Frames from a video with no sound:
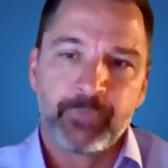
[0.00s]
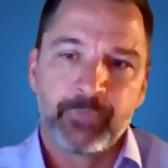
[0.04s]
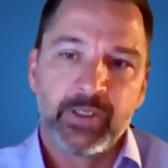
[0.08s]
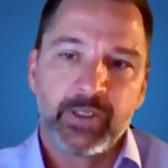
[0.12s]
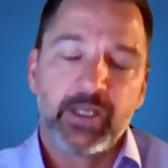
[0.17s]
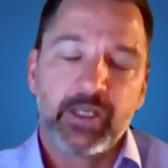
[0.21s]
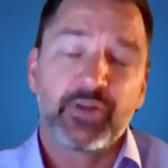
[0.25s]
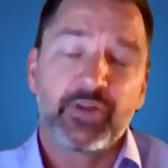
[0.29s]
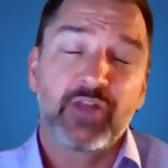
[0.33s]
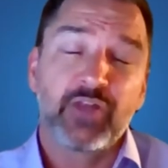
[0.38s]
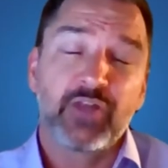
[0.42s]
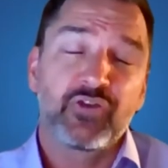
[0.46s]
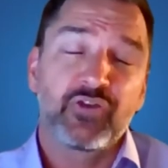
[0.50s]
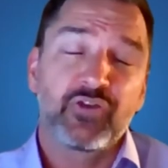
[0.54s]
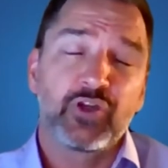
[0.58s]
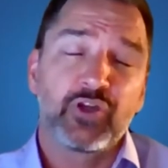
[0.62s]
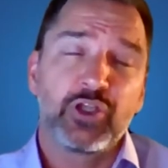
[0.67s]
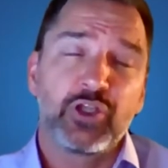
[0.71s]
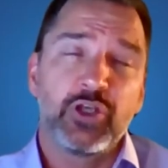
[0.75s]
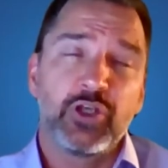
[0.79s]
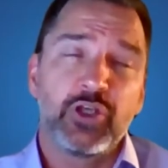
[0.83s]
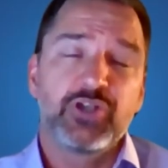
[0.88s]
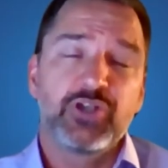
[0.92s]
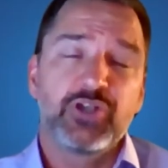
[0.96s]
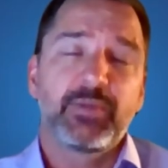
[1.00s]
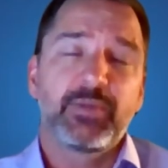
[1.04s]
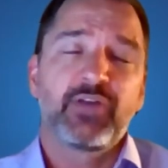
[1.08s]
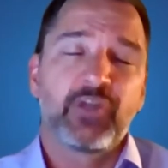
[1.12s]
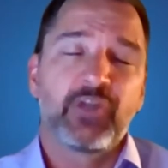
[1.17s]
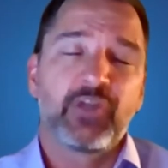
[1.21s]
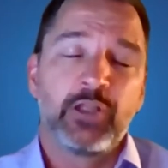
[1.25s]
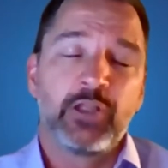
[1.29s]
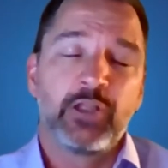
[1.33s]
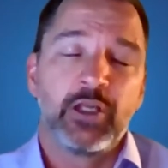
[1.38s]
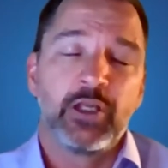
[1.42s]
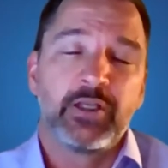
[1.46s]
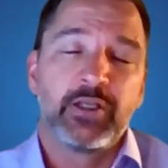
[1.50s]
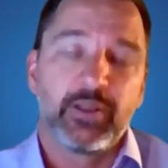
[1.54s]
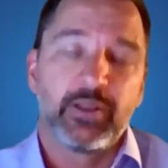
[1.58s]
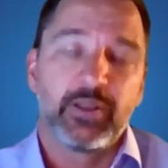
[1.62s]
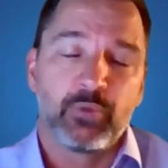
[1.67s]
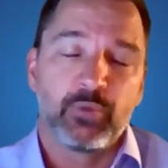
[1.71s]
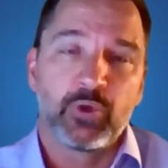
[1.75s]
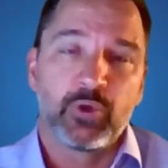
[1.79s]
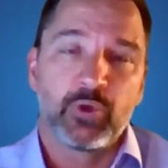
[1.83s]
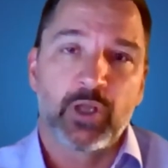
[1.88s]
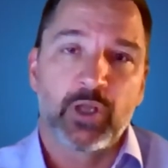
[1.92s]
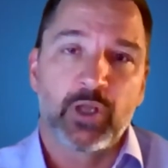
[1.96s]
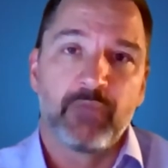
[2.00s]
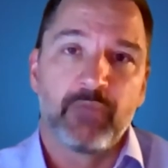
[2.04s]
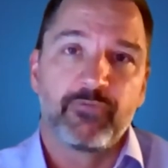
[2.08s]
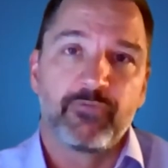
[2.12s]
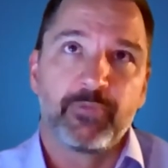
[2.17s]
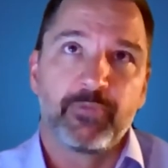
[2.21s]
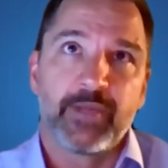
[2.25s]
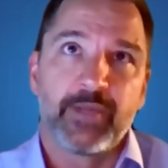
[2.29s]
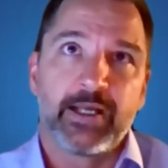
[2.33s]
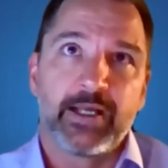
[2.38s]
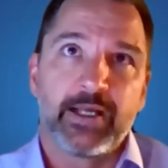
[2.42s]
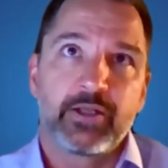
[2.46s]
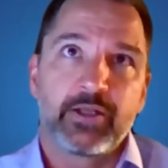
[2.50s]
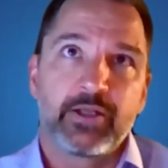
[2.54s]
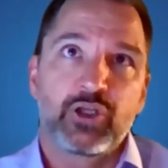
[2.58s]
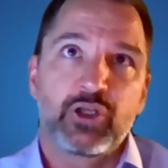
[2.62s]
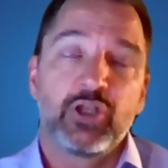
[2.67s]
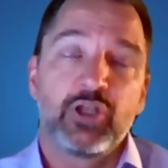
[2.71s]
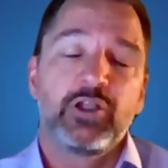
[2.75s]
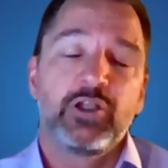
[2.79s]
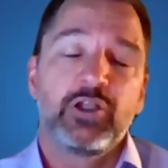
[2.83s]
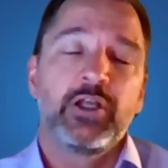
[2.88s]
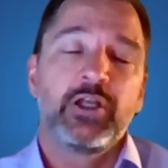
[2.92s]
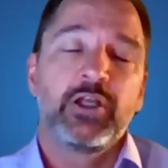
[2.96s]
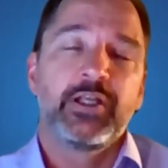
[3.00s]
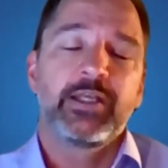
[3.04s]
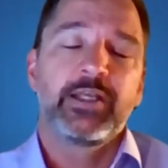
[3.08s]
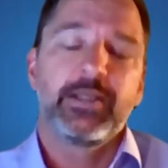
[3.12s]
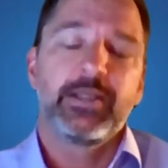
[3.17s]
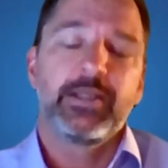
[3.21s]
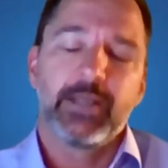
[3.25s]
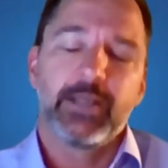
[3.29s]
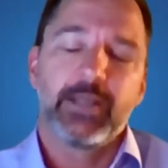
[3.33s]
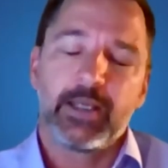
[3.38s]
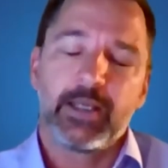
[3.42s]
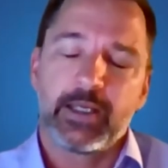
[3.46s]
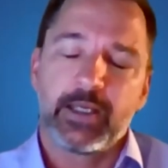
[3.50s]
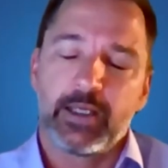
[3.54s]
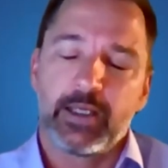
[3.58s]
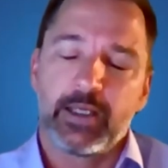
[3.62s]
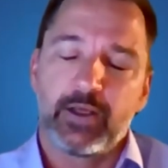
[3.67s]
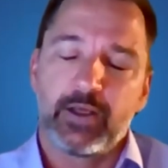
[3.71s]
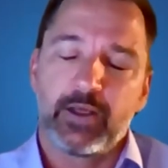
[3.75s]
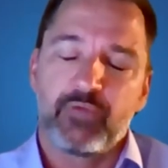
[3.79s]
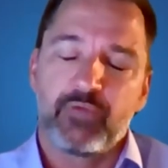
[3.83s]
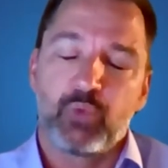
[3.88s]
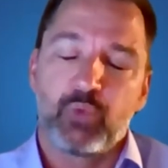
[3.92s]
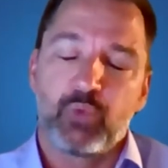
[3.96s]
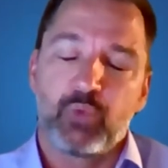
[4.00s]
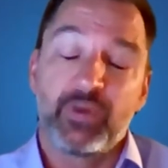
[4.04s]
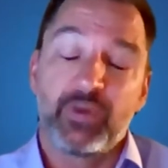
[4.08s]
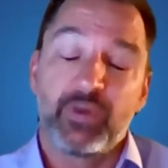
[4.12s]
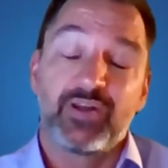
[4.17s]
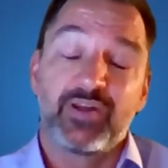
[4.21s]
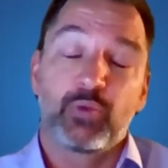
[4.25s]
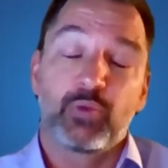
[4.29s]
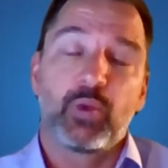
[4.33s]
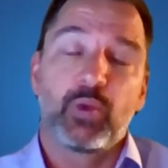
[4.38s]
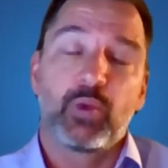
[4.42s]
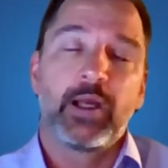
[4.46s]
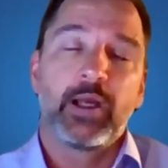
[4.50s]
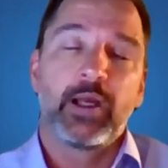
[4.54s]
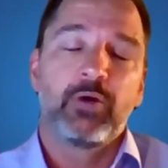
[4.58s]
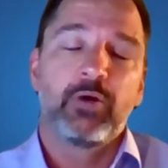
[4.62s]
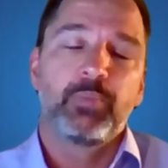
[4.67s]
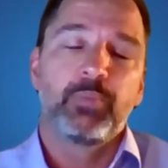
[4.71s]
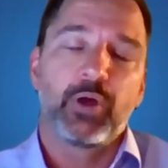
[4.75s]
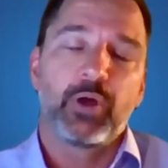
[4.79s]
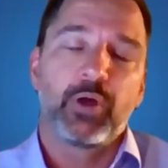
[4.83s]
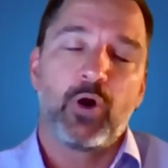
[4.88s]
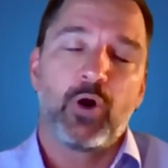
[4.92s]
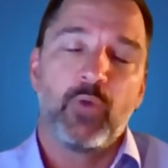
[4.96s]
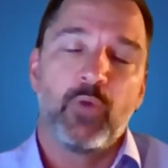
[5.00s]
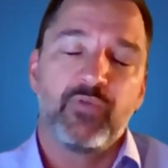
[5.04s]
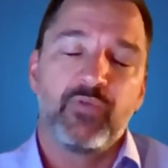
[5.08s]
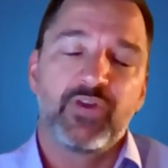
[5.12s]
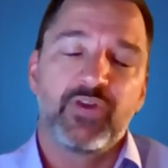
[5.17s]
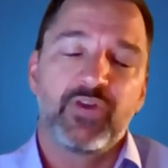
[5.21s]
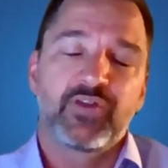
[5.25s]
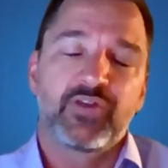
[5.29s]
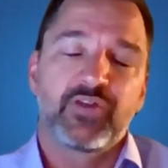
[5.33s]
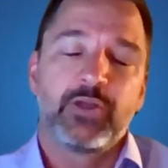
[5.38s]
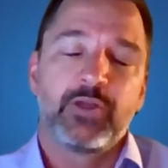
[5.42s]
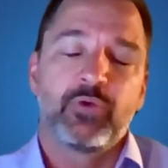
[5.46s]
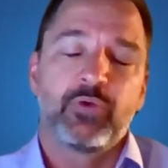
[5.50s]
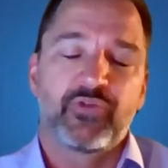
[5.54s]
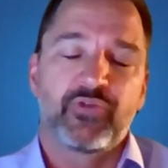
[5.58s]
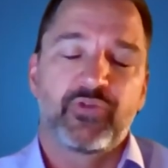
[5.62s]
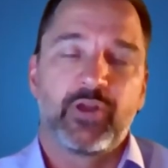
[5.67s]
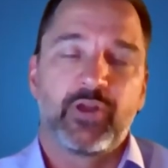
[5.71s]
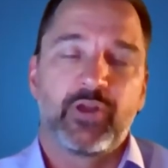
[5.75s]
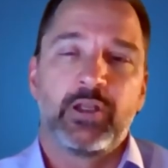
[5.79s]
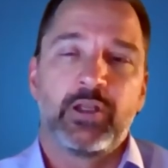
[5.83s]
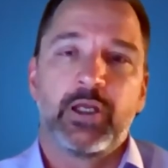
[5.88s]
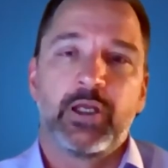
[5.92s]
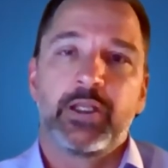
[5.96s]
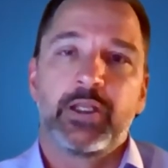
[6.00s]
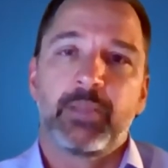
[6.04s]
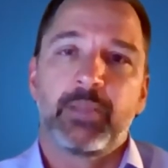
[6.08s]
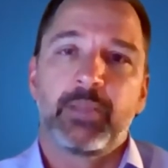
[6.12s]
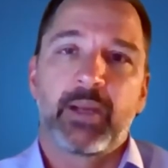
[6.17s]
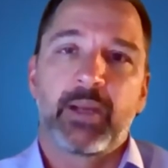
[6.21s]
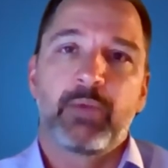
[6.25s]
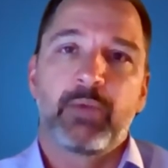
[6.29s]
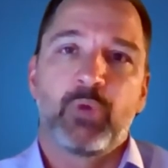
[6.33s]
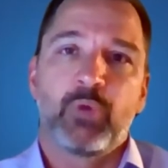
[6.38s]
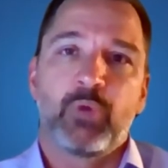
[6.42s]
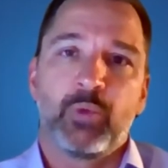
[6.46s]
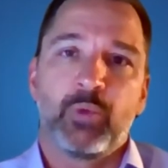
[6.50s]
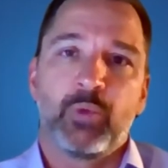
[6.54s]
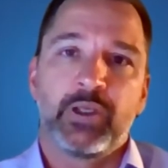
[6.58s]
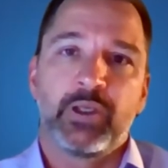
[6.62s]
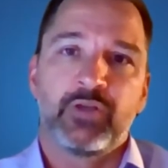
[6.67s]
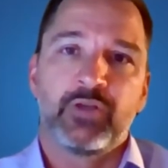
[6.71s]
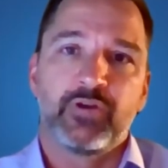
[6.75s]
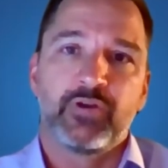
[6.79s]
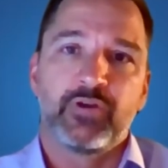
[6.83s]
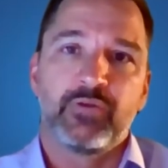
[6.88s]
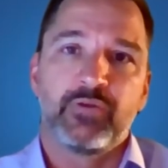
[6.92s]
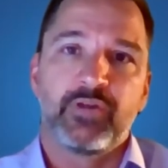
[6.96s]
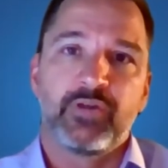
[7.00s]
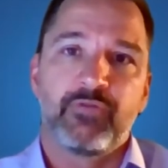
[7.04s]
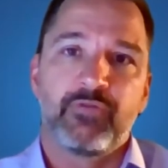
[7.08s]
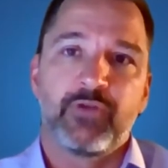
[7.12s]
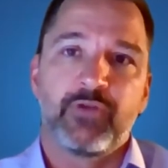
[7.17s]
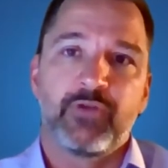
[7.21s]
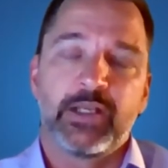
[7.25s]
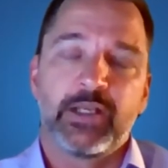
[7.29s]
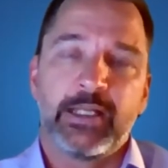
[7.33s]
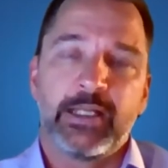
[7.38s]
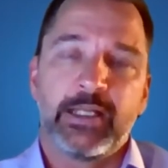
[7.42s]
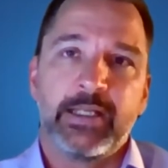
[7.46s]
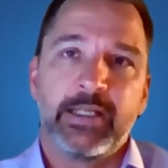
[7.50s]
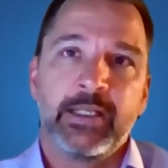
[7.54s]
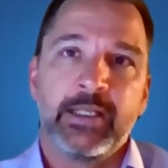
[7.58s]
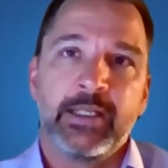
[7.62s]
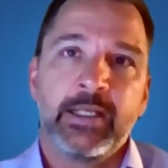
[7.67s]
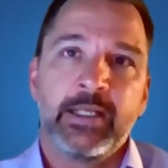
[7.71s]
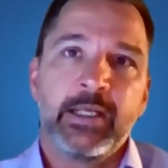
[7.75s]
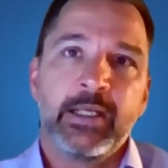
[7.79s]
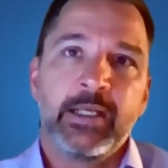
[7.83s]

And there's huge amounts of learning that will come from that. Good learning of what we did well, but obviously also learning about what we could do differently.